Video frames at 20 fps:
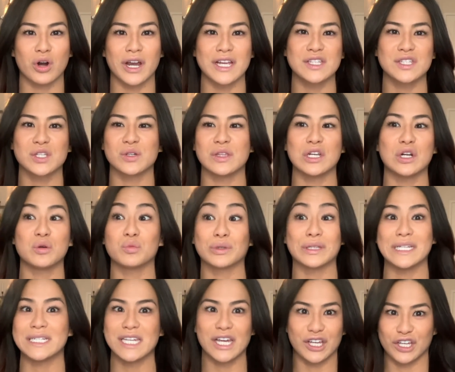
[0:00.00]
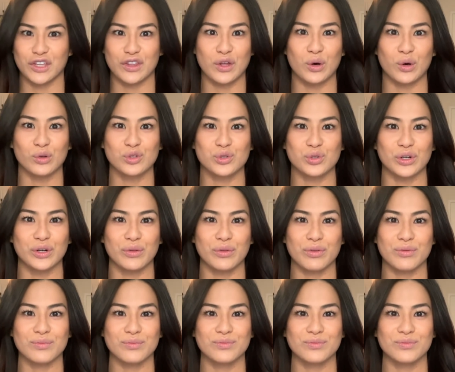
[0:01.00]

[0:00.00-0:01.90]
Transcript: And so they don't really tell you the whole truth.